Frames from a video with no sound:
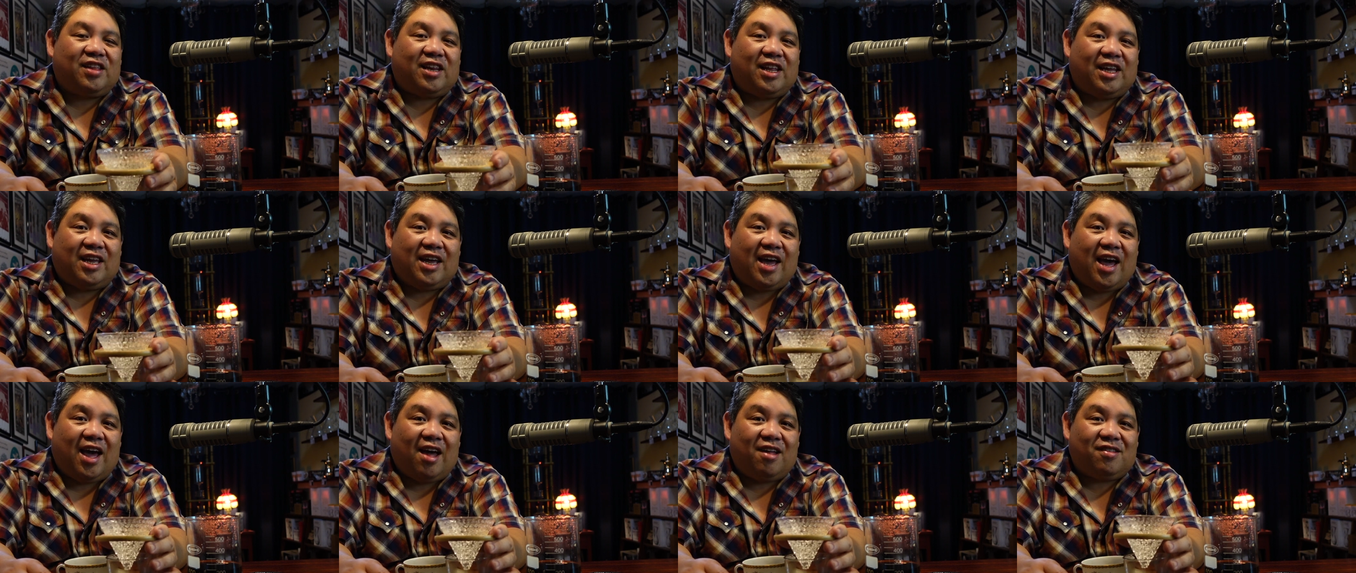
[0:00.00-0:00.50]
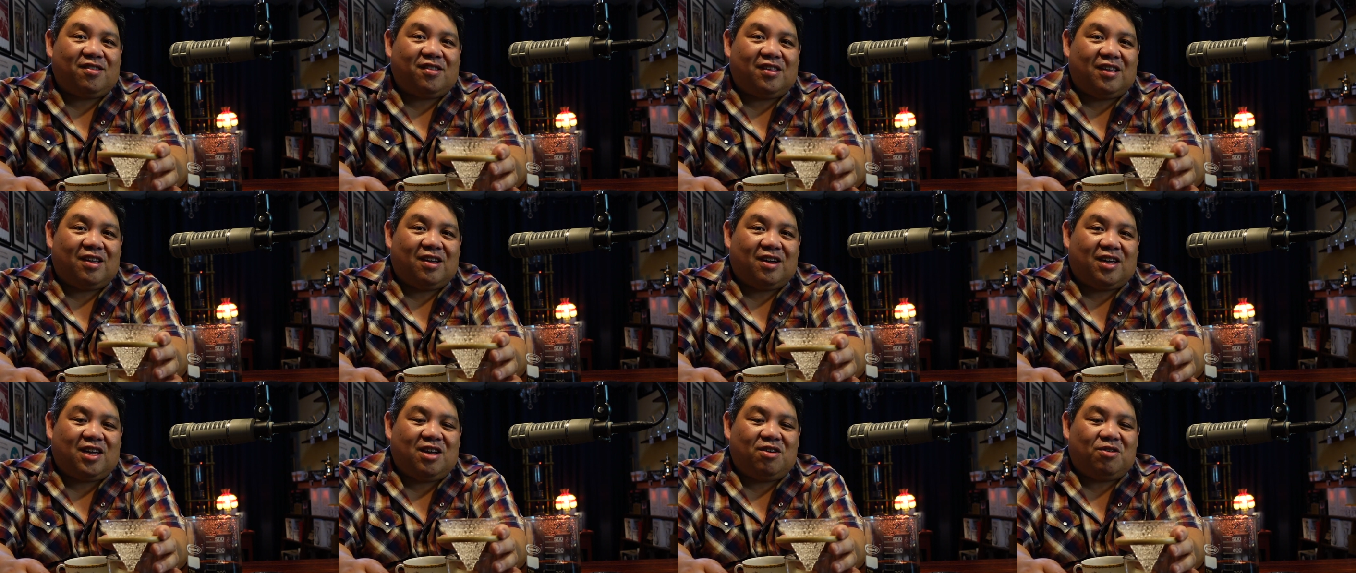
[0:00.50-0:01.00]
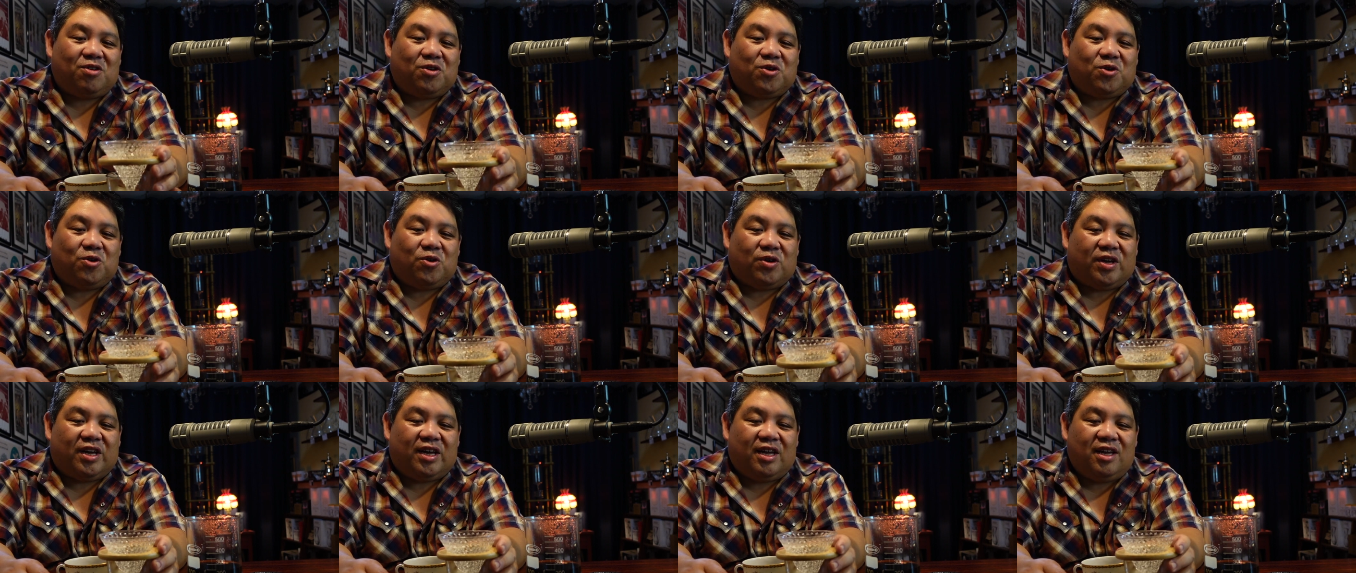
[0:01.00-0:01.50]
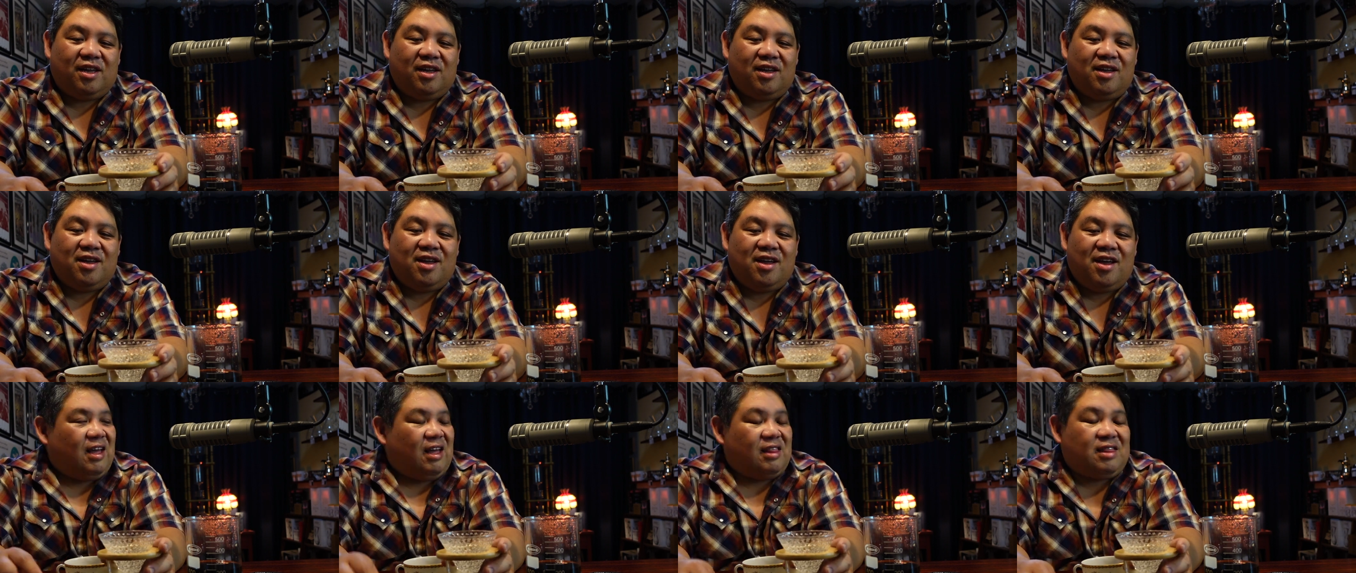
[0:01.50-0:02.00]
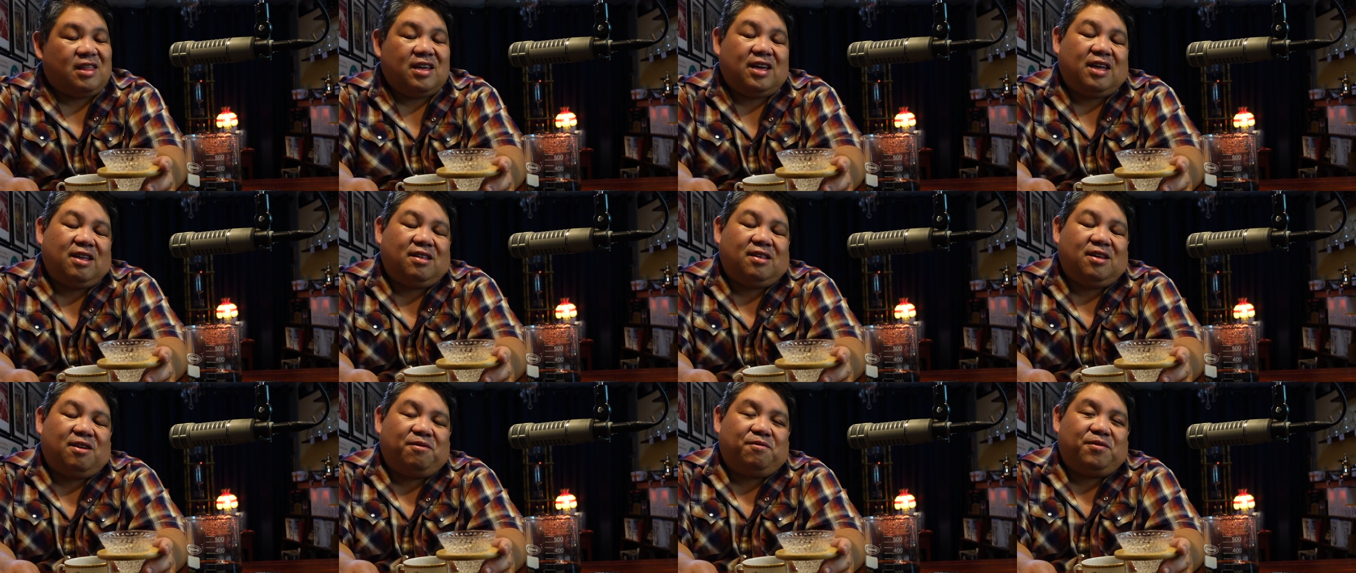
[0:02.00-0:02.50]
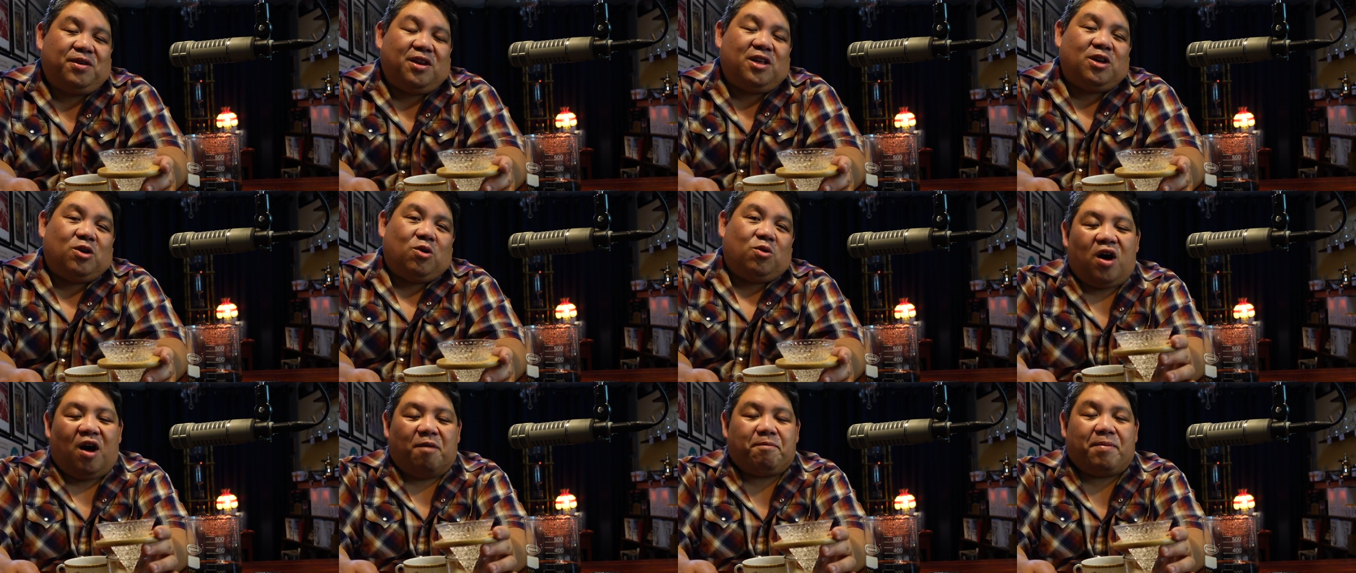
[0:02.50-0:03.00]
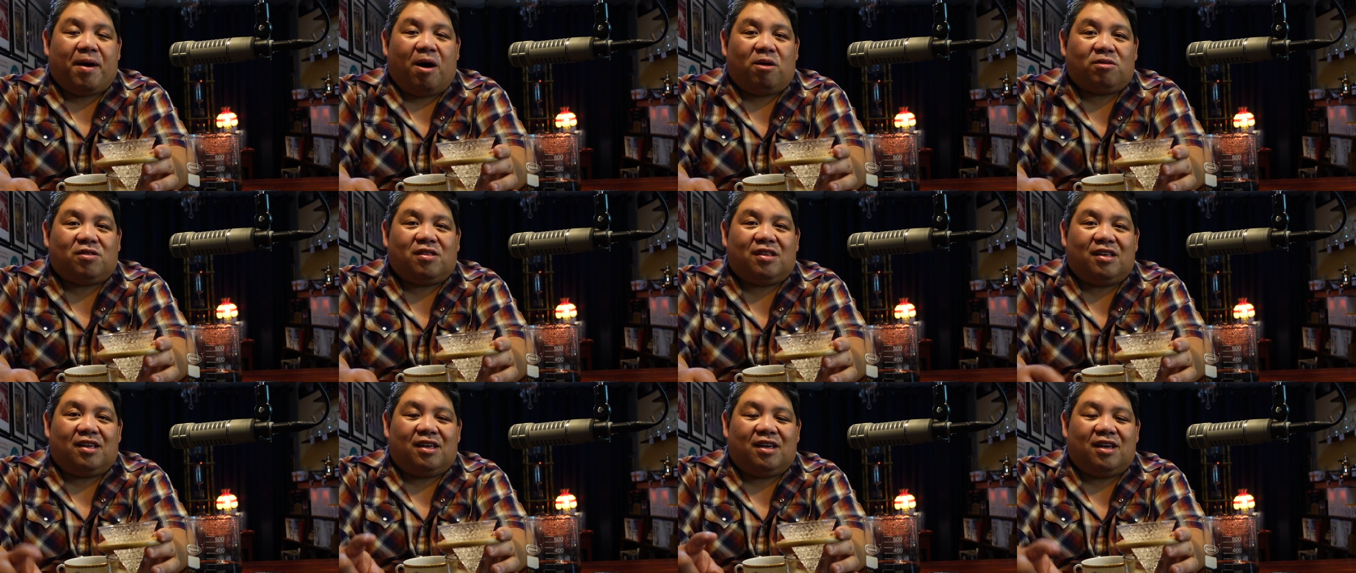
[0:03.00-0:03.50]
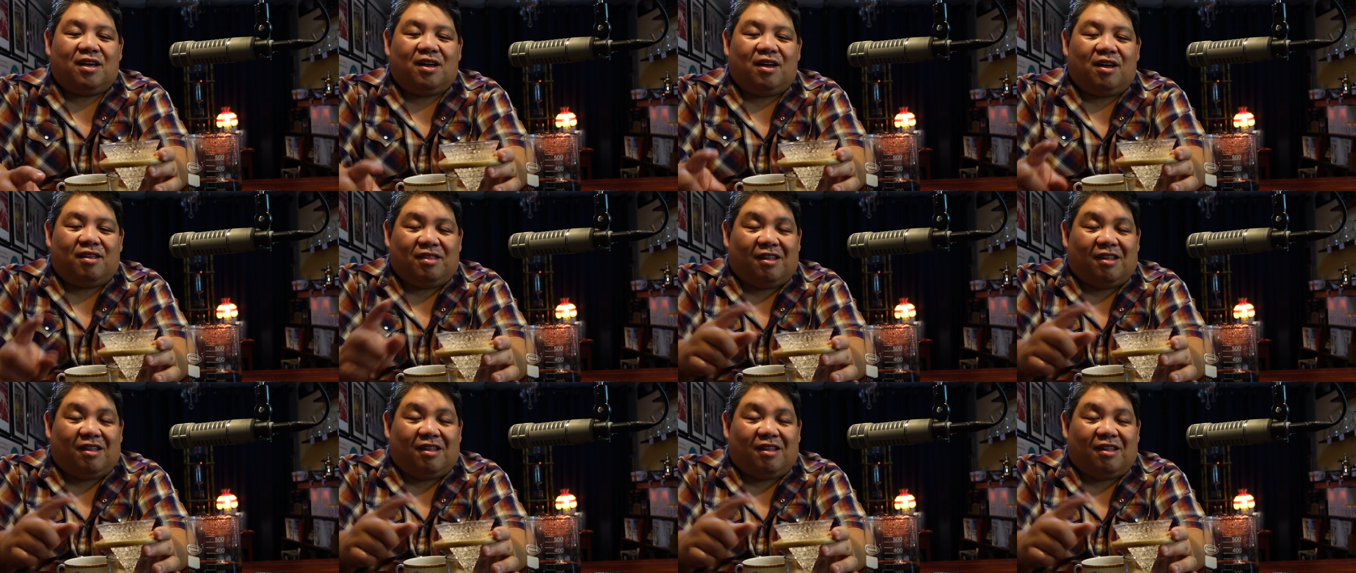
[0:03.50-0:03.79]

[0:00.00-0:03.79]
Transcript: that he has the Akirakoki. I think he did a video about the uh,